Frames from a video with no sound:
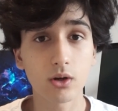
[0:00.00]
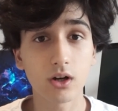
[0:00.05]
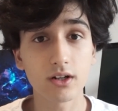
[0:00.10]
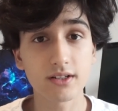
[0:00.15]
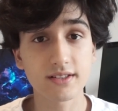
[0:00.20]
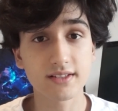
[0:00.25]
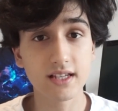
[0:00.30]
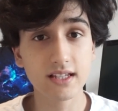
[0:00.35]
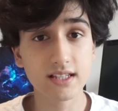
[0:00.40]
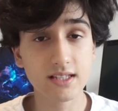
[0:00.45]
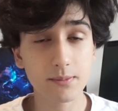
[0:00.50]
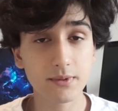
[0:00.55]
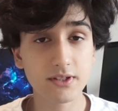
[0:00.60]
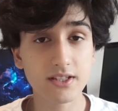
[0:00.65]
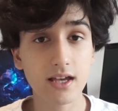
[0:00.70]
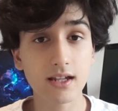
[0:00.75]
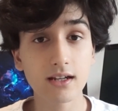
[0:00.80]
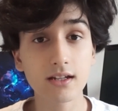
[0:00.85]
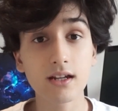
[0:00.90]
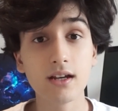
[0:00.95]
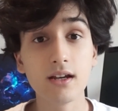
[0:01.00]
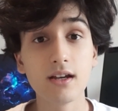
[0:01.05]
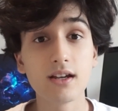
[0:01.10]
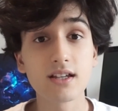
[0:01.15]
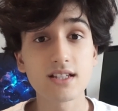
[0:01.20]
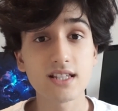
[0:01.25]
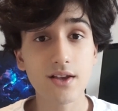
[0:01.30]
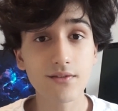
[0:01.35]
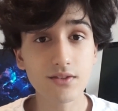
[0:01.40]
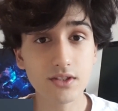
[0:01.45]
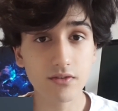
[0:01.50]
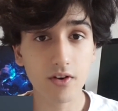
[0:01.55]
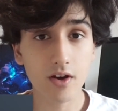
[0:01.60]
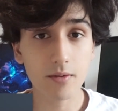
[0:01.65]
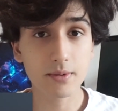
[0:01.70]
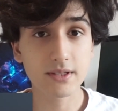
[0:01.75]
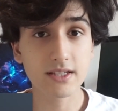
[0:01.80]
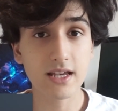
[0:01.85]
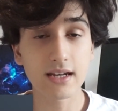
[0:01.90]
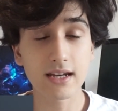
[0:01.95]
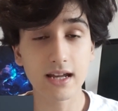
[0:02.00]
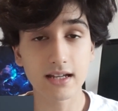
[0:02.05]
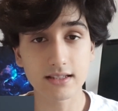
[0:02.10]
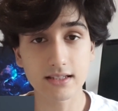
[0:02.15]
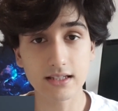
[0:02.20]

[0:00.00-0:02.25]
are 60%, 75%, and